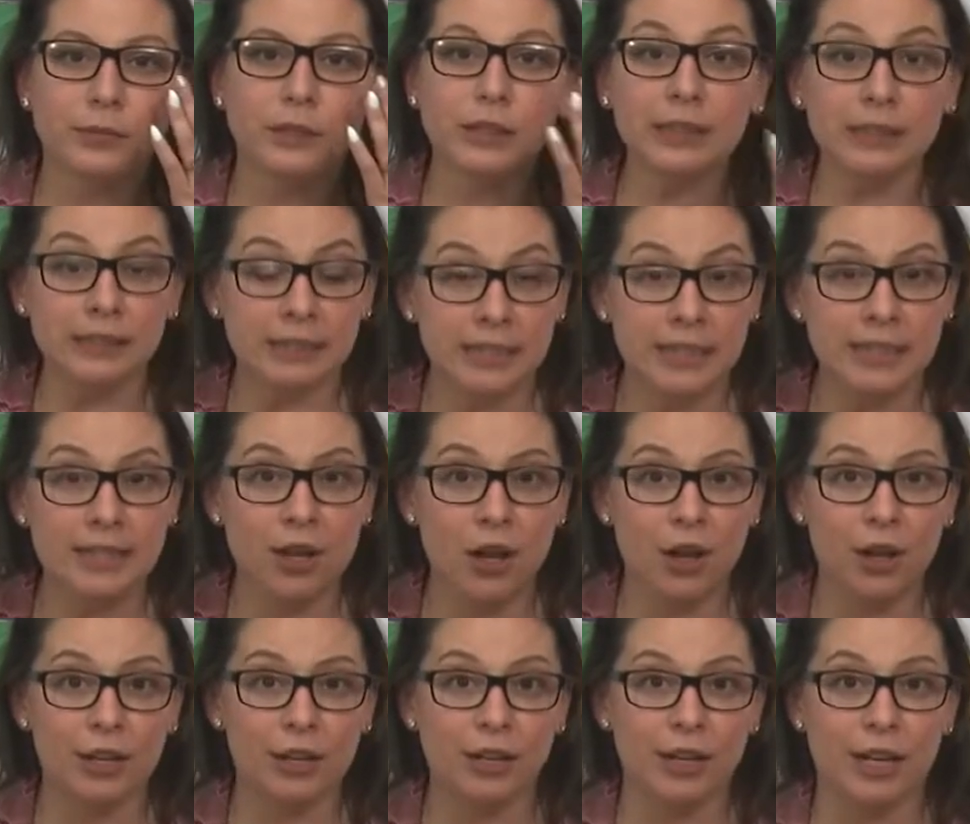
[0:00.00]
This
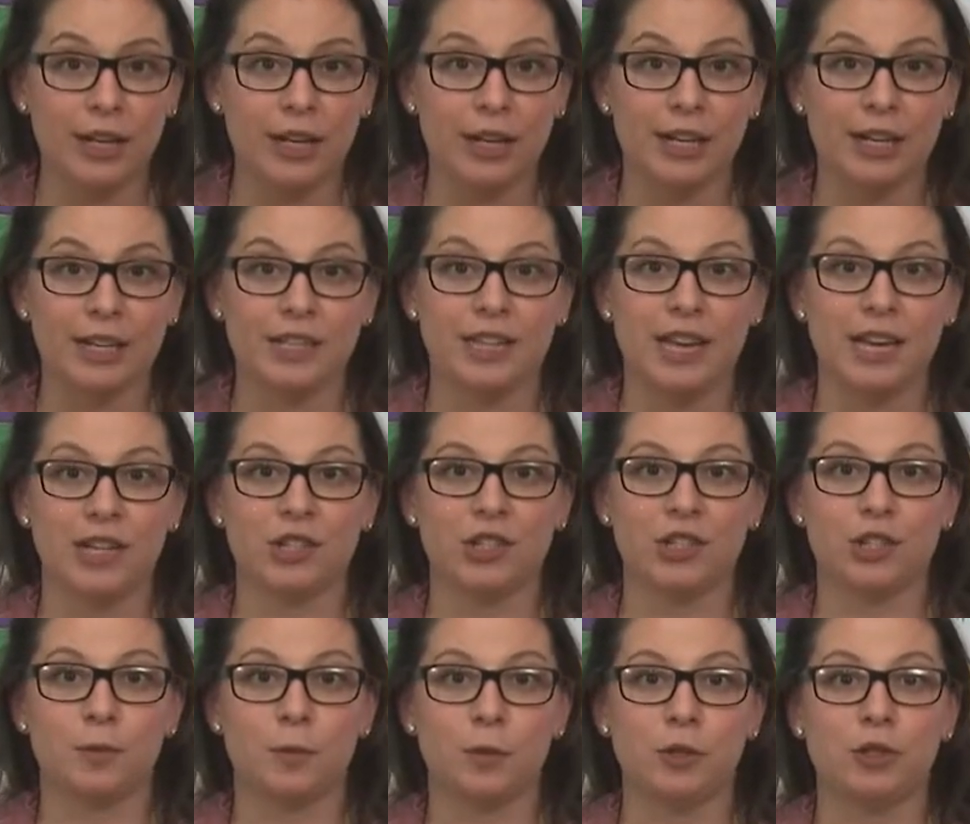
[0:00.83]
holiday is actually
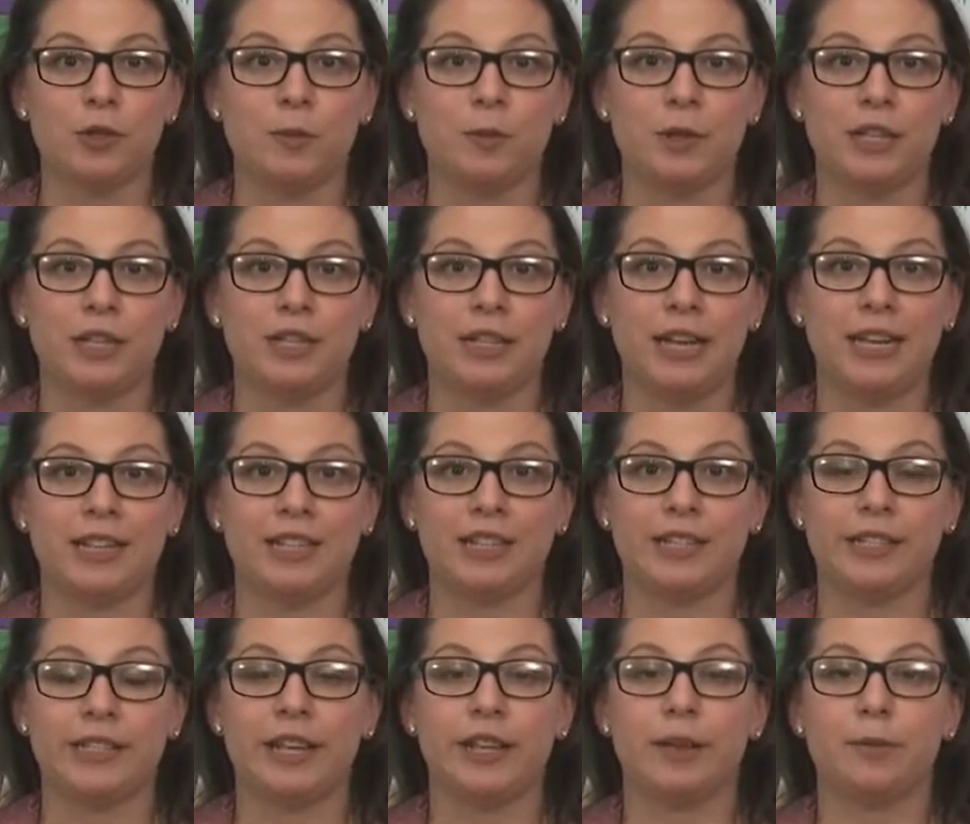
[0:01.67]
supposed to be a day that
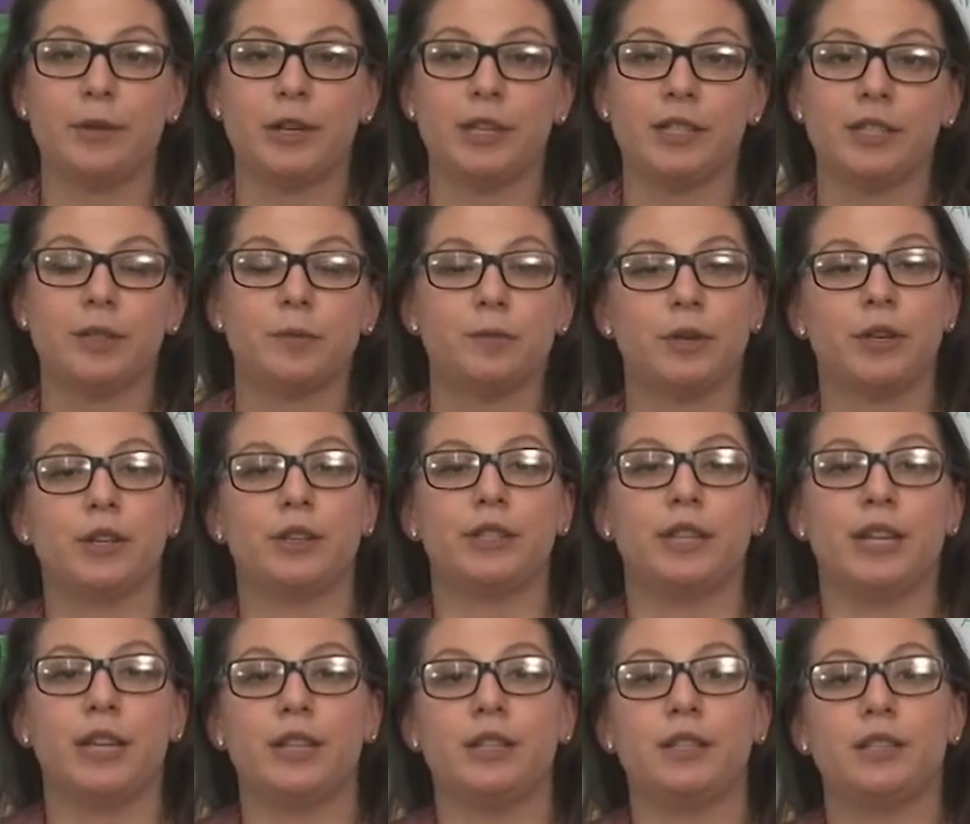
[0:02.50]
celebrates the
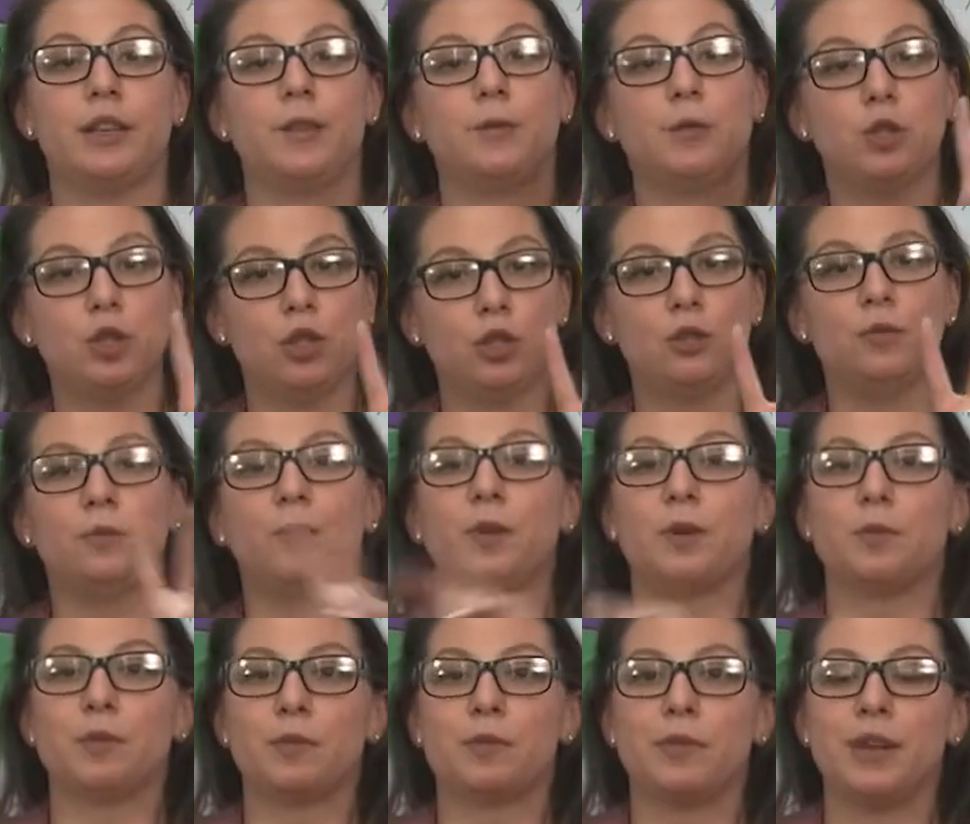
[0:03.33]
birthdays of 2
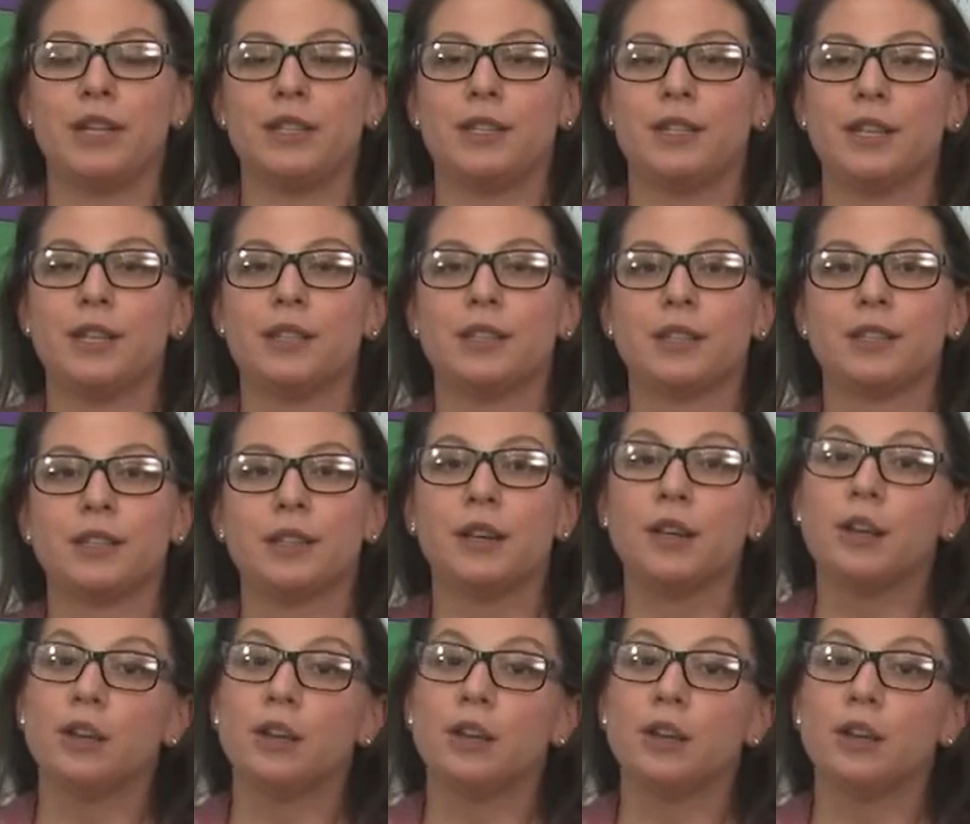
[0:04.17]
former presidents.